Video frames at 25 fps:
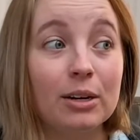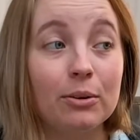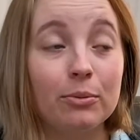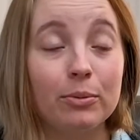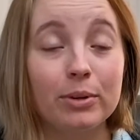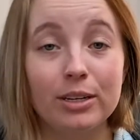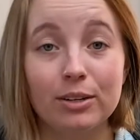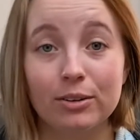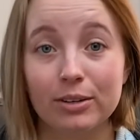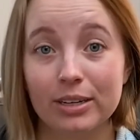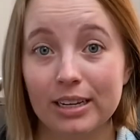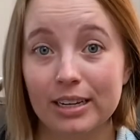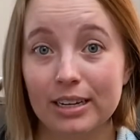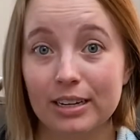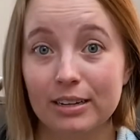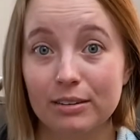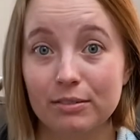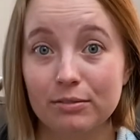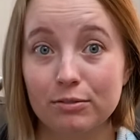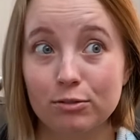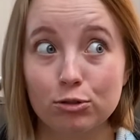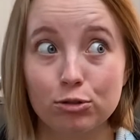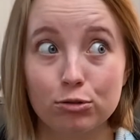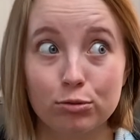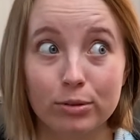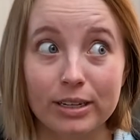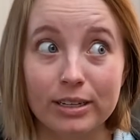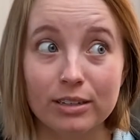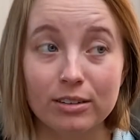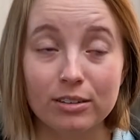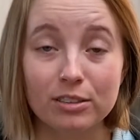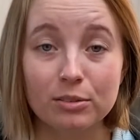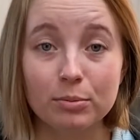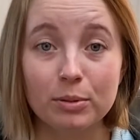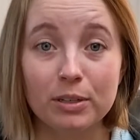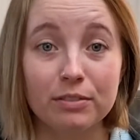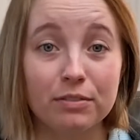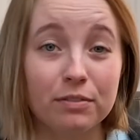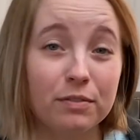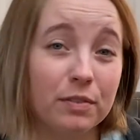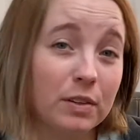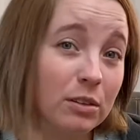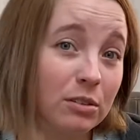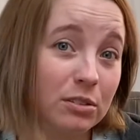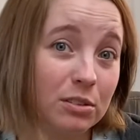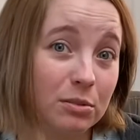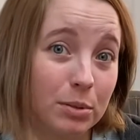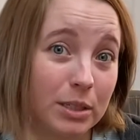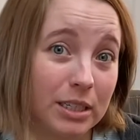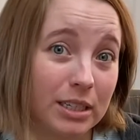we don't have trails, we have
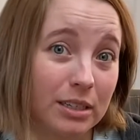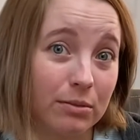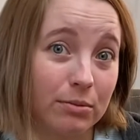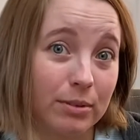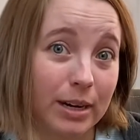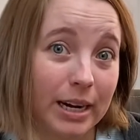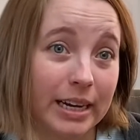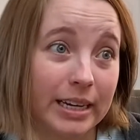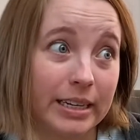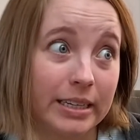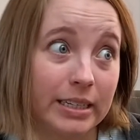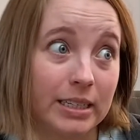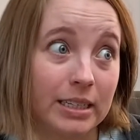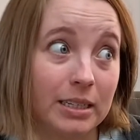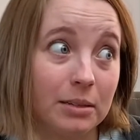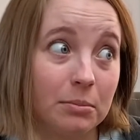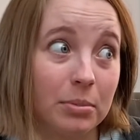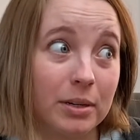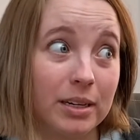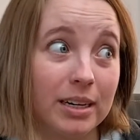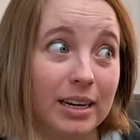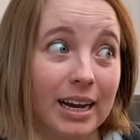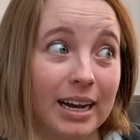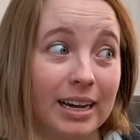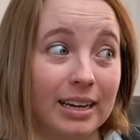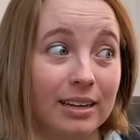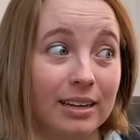fields we can ride in, but